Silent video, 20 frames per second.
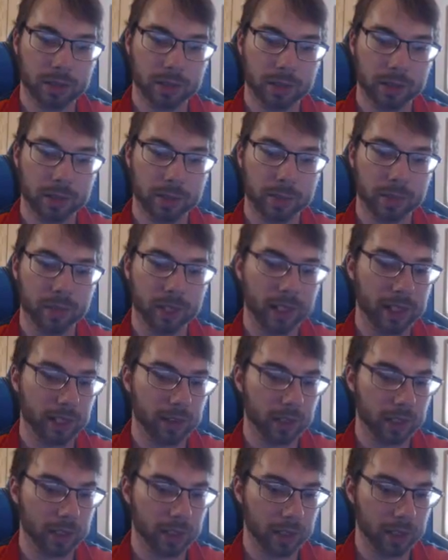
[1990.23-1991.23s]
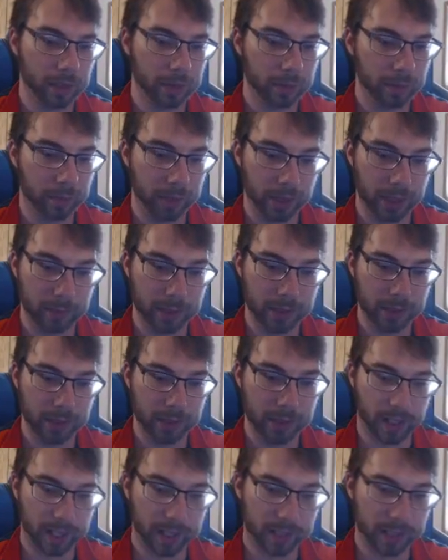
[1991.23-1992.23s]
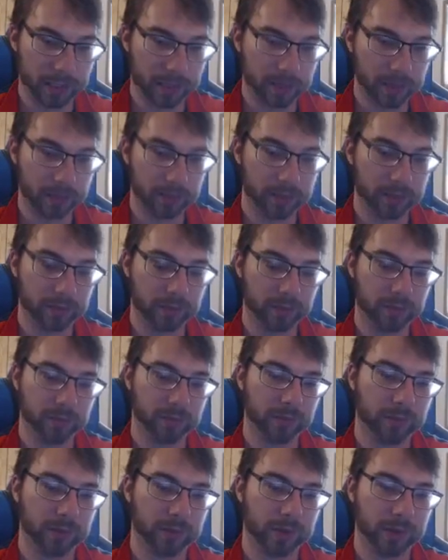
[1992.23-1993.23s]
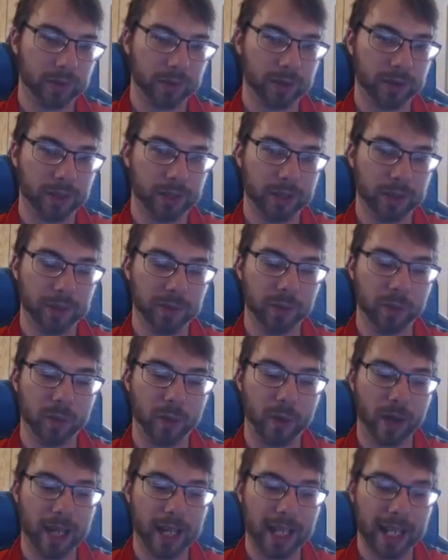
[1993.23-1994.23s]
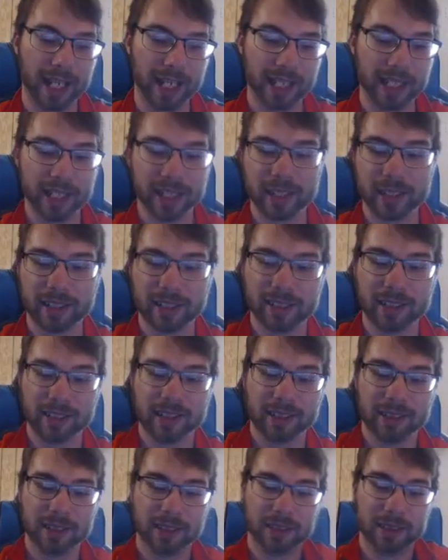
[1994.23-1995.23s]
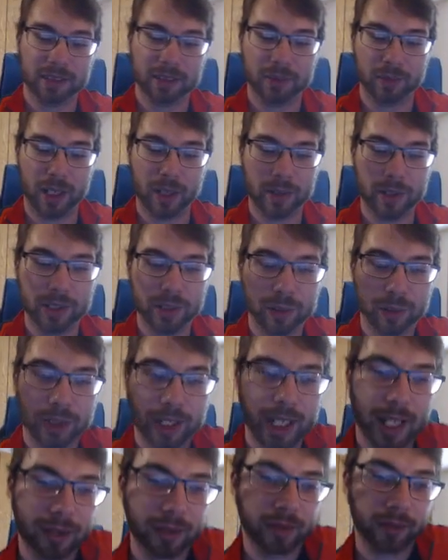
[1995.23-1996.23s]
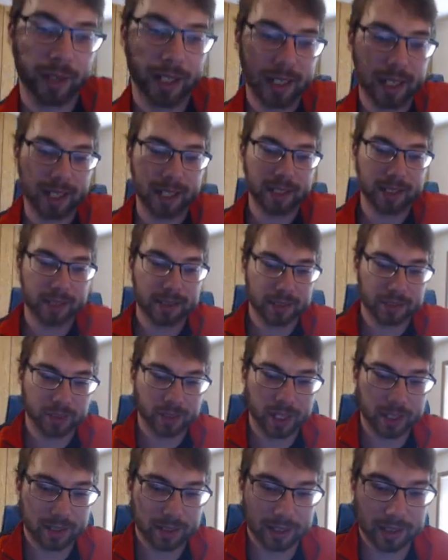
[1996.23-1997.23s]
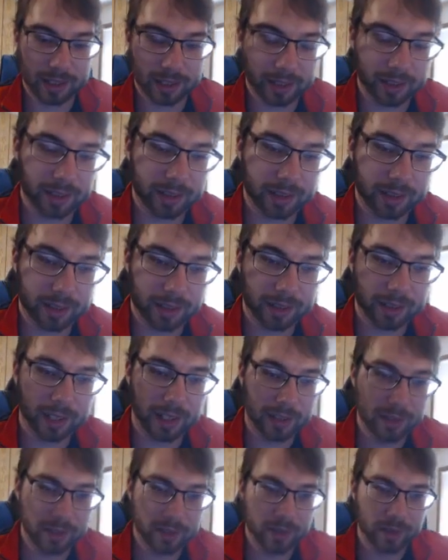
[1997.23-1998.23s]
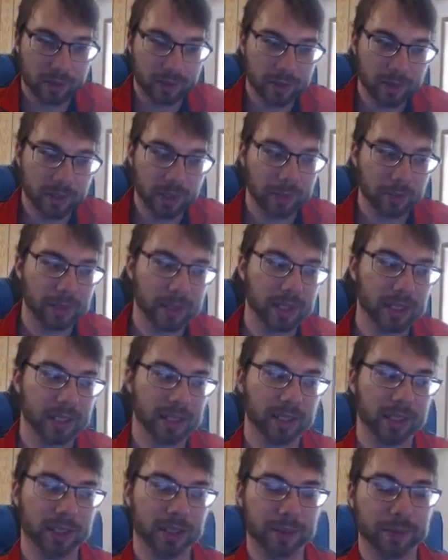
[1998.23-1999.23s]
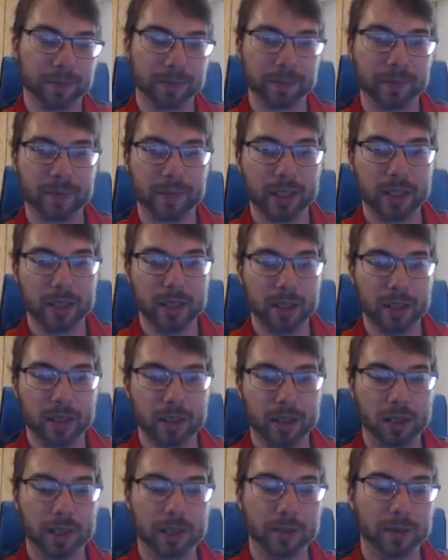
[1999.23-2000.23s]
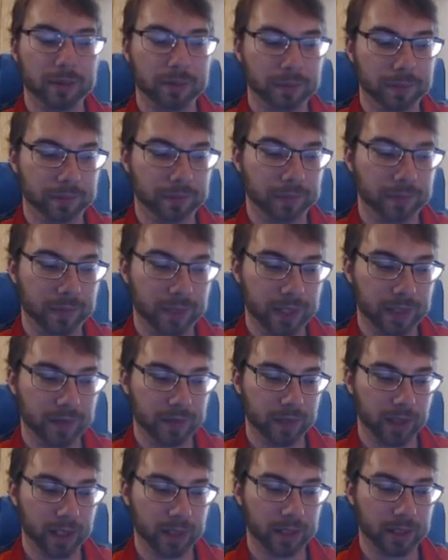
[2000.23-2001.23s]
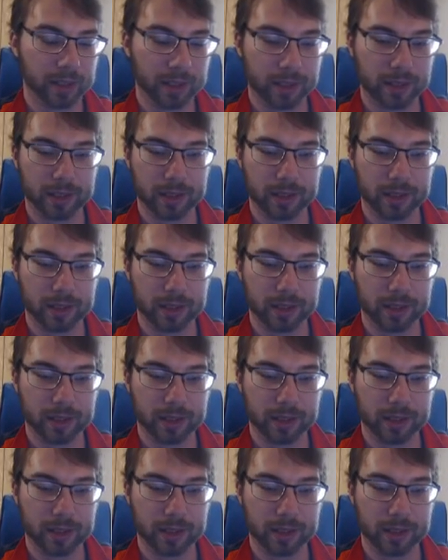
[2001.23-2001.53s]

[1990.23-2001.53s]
So he brought out another Baby Dragon? Why? Why wouldn't you bring out a Red Eyes? Try to, like, I don't know, do something. Alright, that's fine.